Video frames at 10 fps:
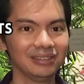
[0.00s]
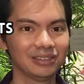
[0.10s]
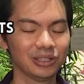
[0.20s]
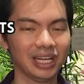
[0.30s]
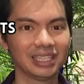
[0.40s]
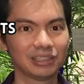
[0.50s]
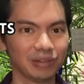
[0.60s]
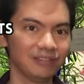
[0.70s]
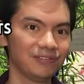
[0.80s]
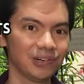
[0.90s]
so that's
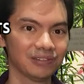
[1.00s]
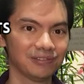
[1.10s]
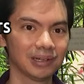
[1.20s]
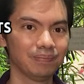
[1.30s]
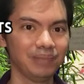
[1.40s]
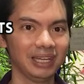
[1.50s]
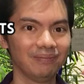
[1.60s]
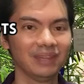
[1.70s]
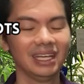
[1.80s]
12-volt, 4-pin,